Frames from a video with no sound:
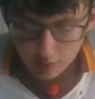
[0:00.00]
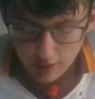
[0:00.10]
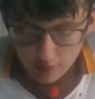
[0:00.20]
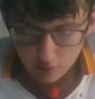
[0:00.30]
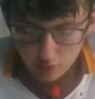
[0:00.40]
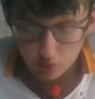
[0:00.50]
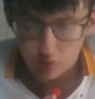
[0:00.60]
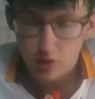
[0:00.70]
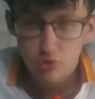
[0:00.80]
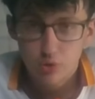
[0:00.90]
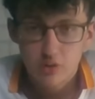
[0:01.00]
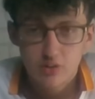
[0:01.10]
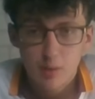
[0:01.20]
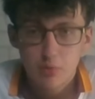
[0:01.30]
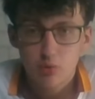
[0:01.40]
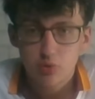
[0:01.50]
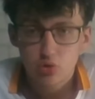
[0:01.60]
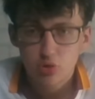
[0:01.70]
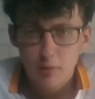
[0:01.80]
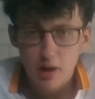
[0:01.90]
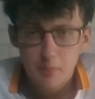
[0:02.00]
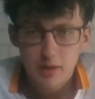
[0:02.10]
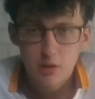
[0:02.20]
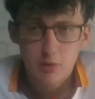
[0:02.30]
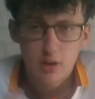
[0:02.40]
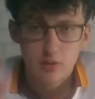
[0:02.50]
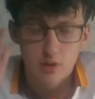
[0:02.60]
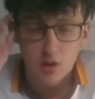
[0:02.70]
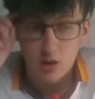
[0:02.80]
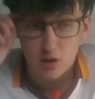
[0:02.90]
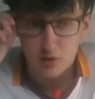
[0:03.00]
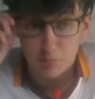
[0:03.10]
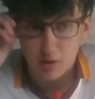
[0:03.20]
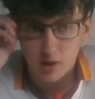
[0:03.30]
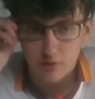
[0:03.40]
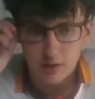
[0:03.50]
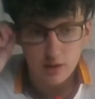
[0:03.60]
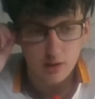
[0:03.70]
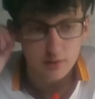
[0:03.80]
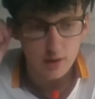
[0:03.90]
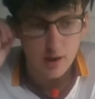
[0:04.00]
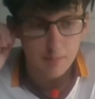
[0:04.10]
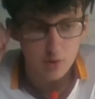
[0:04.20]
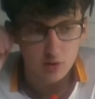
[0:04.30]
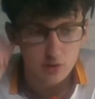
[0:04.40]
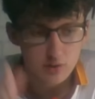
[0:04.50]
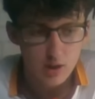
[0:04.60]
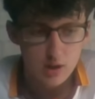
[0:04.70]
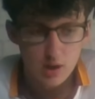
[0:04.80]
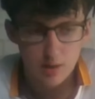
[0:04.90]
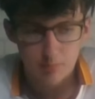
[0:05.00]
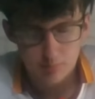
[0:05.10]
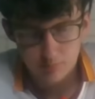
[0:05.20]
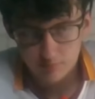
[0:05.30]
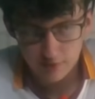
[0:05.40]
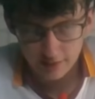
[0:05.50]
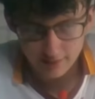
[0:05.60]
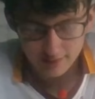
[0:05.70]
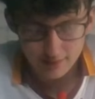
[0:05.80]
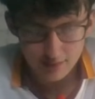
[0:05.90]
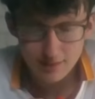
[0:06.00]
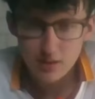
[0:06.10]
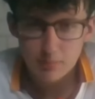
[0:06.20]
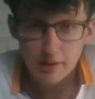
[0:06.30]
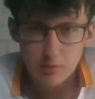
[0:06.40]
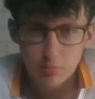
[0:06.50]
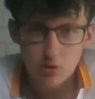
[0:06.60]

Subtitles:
He gets loads of injuries. I'm not fussed about him anyways. As a player, I think he's on his day, yeah, fantastic centre-back.